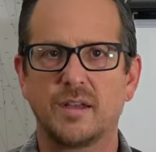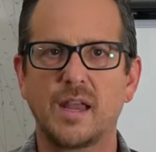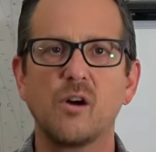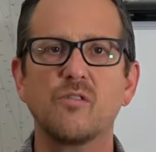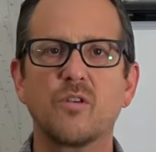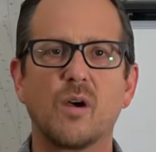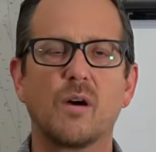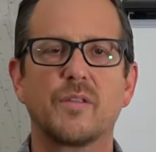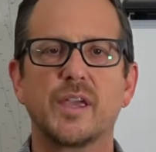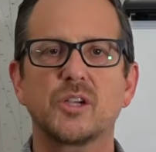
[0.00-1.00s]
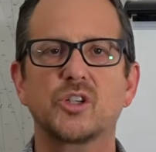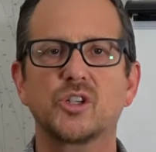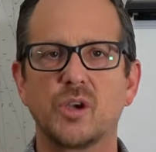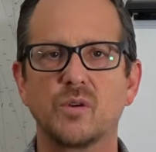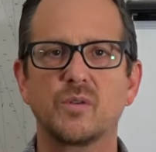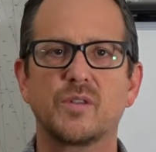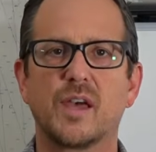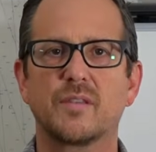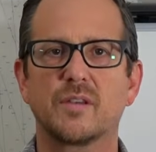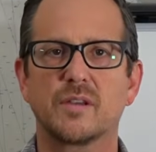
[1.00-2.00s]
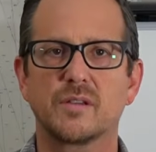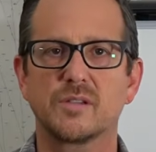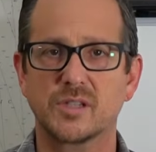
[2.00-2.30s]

Now, overall, they showed that the